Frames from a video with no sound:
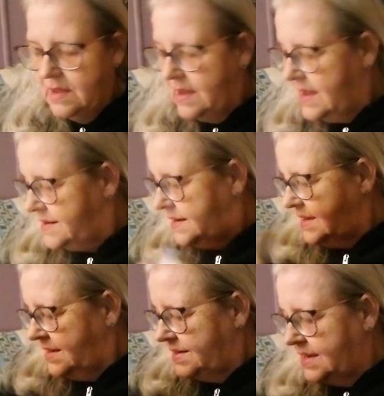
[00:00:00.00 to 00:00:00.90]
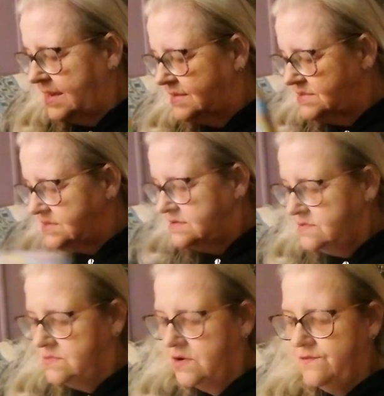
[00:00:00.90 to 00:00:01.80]
And it is, I
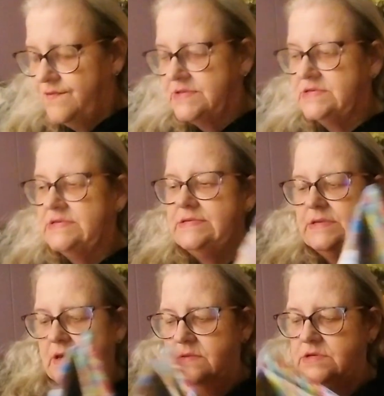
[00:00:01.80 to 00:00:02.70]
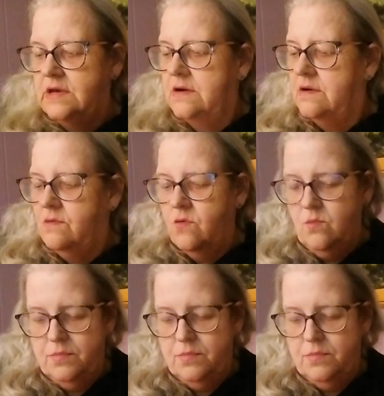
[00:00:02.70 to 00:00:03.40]
don't know if it says here, hold